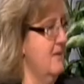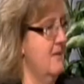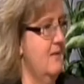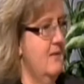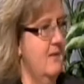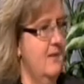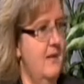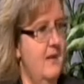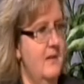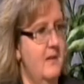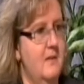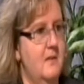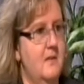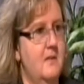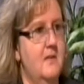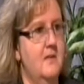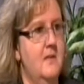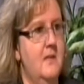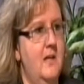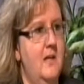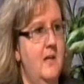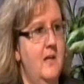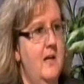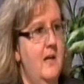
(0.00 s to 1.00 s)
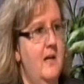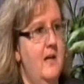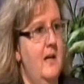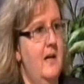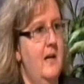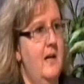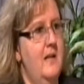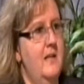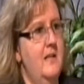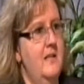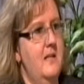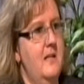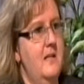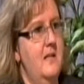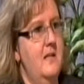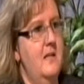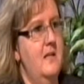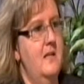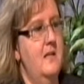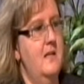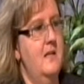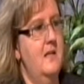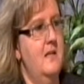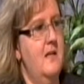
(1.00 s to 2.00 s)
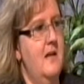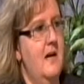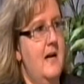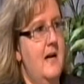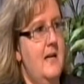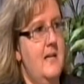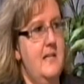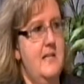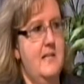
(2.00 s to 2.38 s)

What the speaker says: together. And then I